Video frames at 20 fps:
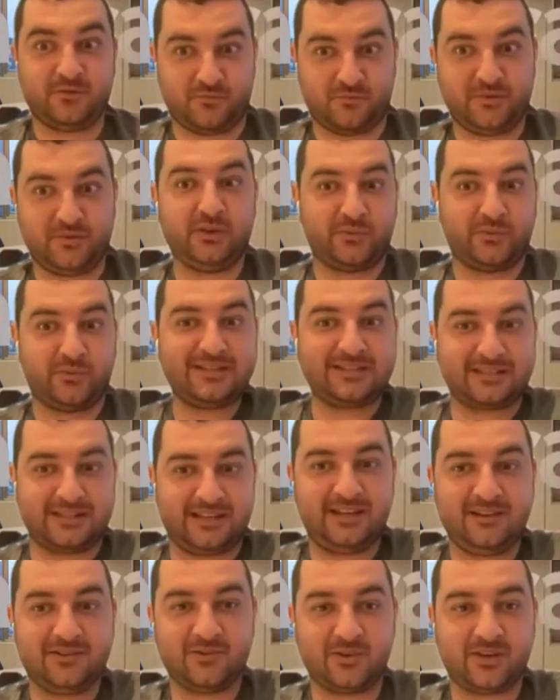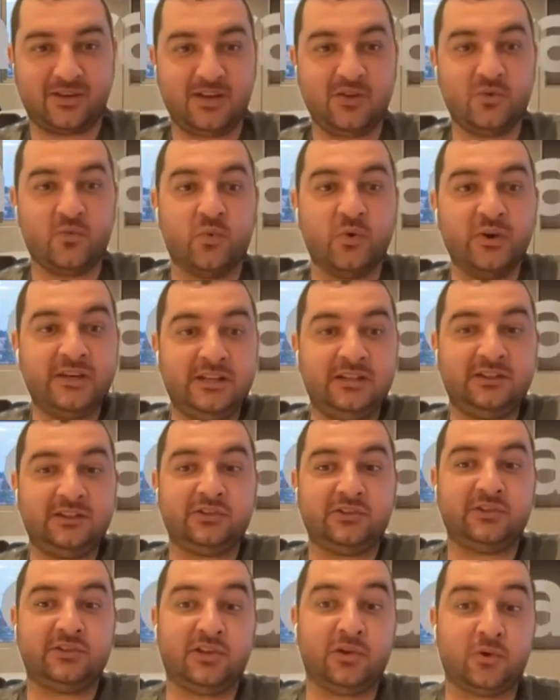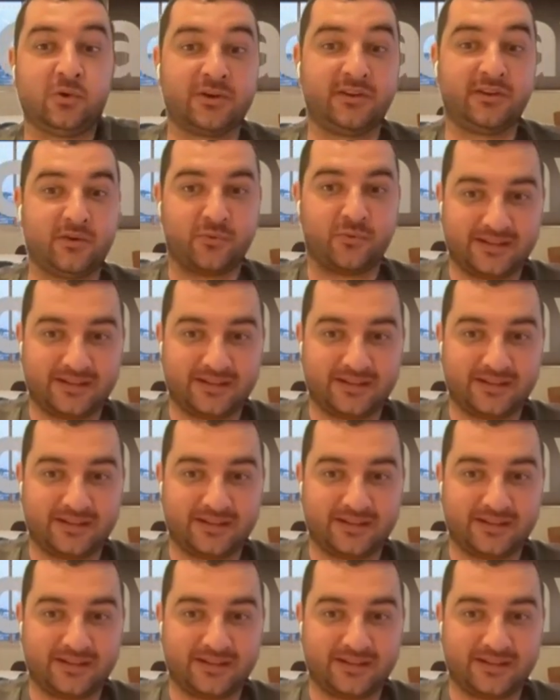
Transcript: really risky, okay, we need to lower